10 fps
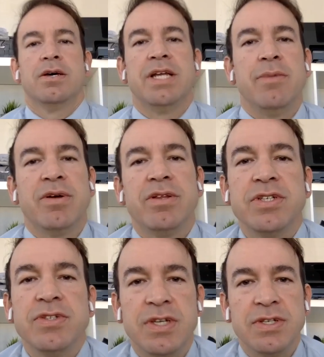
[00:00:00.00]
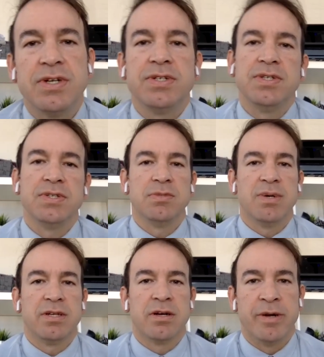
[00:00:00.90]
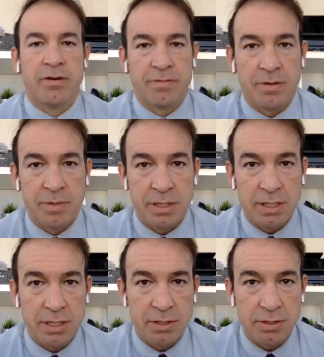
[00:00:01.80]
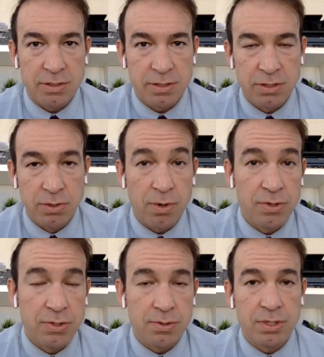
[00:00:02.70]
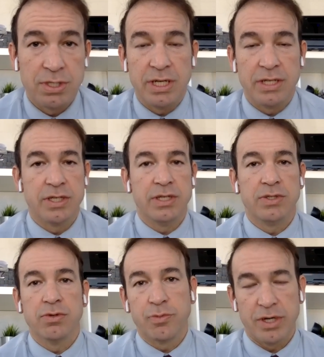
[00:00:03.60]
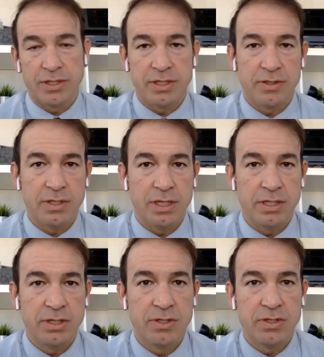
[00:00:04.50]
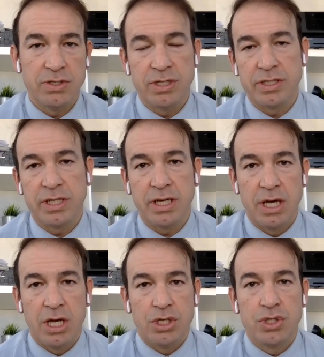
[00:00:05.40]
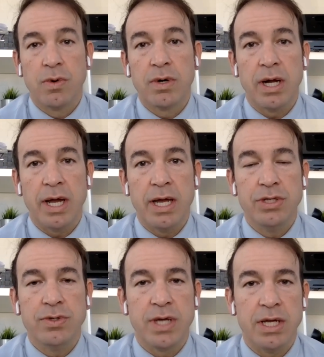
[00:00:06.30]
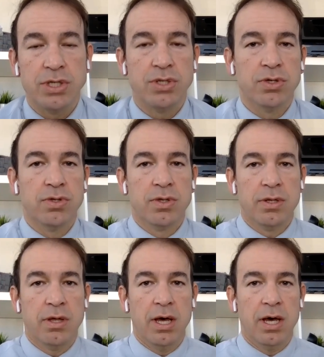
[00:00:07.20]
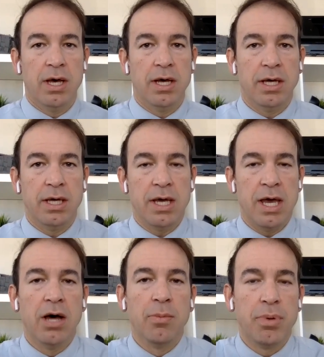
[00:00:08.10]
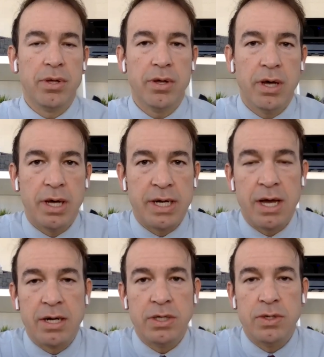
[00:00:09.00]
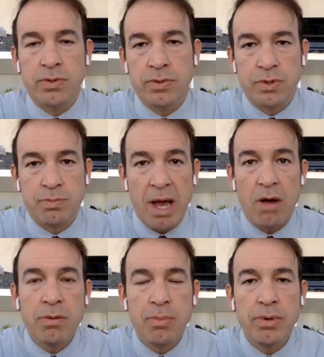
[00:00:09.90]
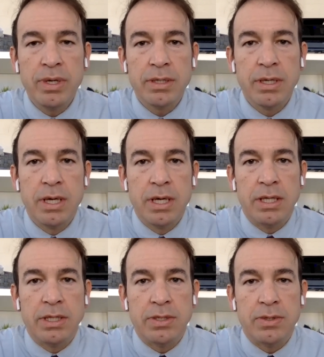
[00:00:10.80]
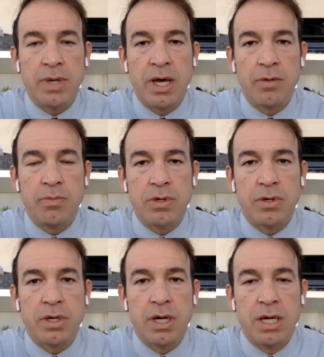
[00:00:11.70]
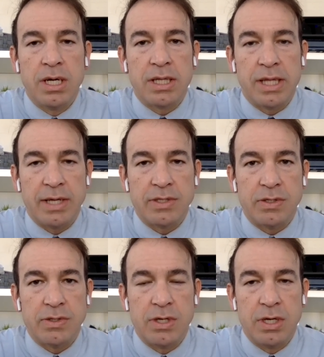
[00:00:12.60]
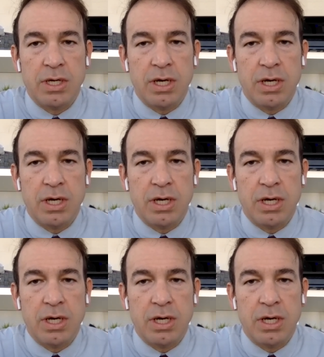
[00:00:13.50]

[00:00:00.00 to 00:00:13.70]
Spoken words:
Good day, brothers and sisters. This is Brother Gamero from the North Shore Stake Sunday School Presidency, and this is just a short educational help on how to use PowerPoint to help your classes